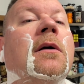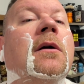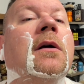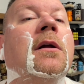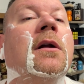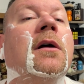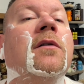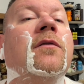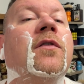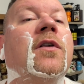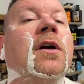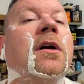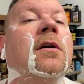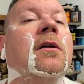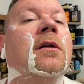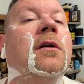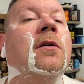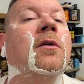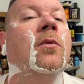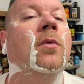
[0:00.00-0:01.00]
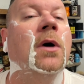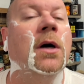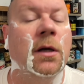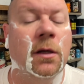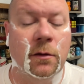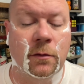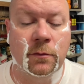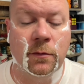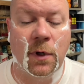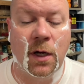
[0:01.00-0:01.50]
and I figured, you know
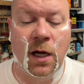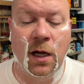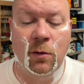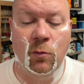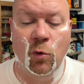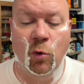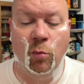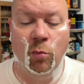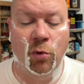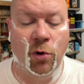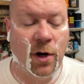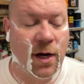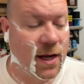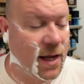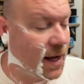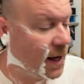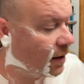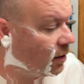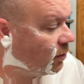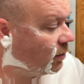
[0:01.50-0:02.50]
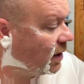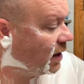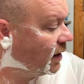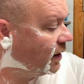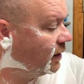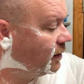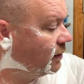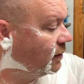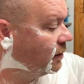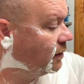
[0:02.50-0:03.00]
what, I will break out
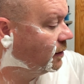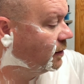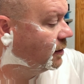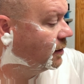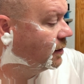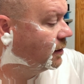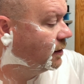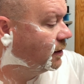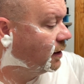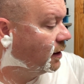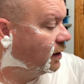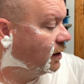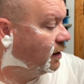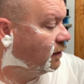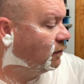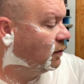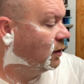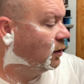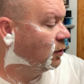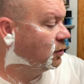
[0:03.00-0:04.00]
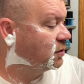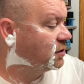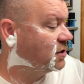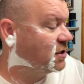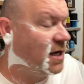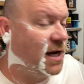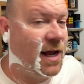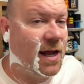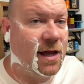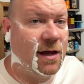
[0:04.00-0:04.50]
mine and give it a little
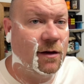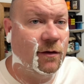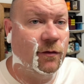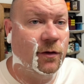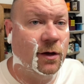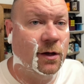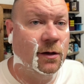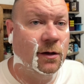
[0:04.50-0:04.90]
shave.